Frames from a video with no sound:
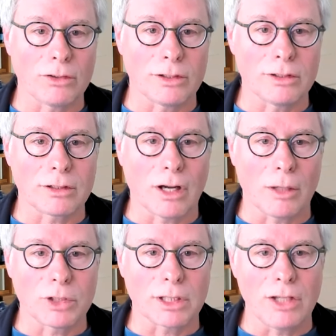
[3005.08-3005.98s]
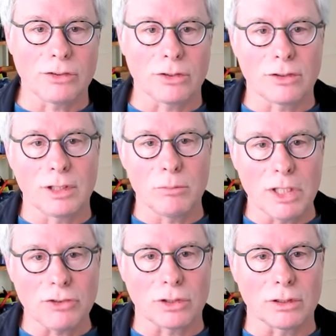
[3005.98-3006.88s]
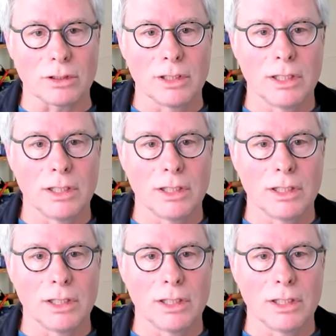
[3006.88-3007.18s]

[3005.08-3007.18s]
the complications that he mentioned.